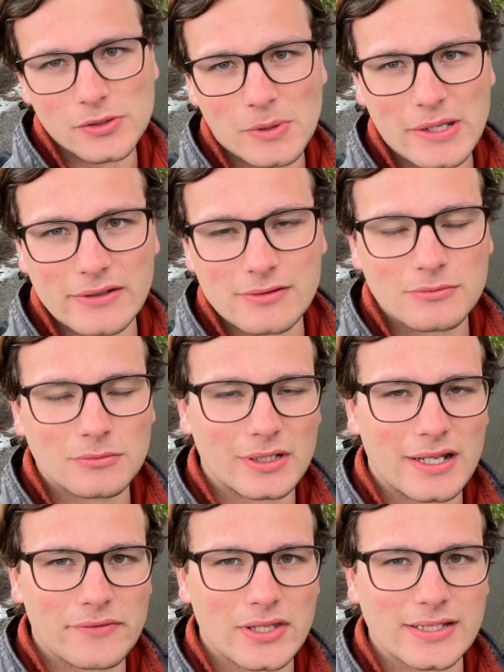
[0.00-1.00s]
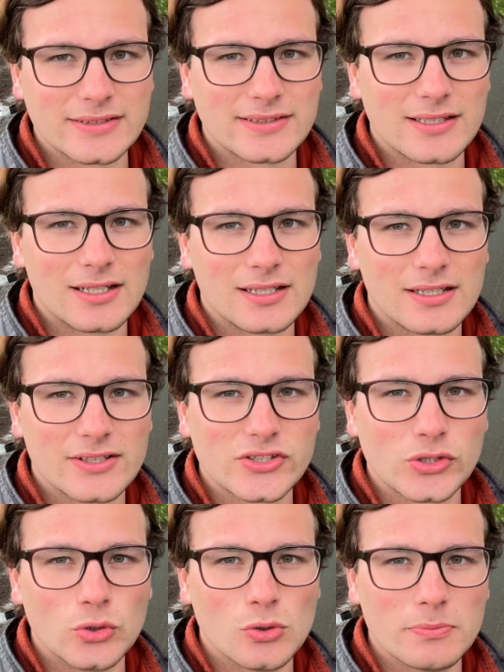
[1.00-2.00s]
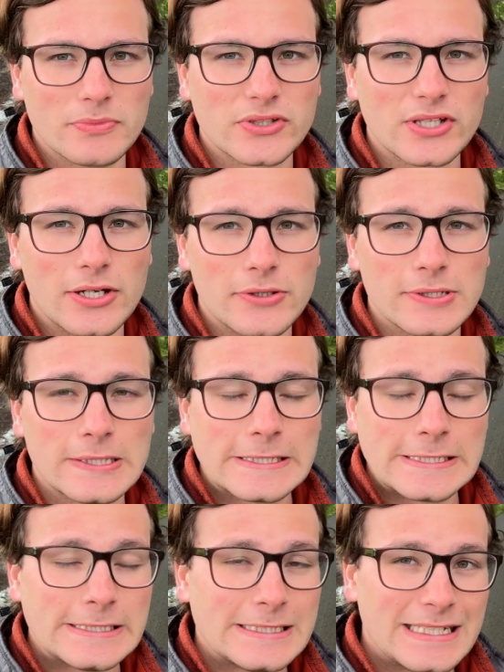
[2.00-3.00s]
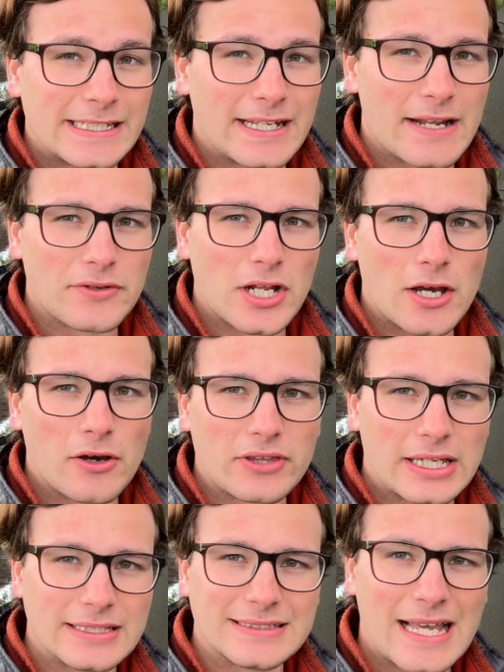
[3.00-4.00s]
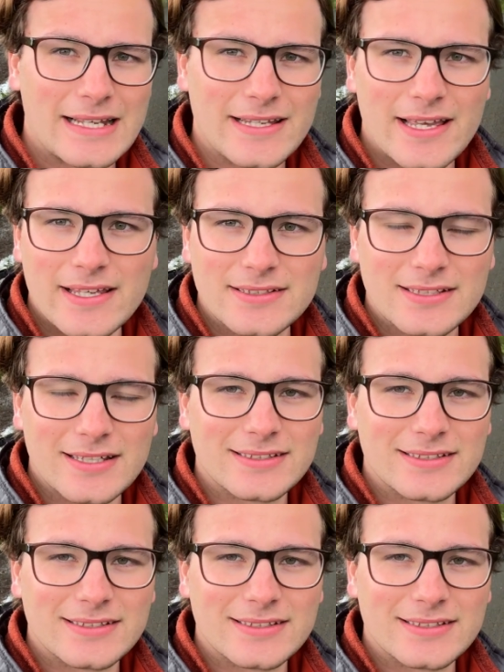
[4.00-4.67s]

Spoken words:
whenever there's a storm. So you never know, I think in 10 years this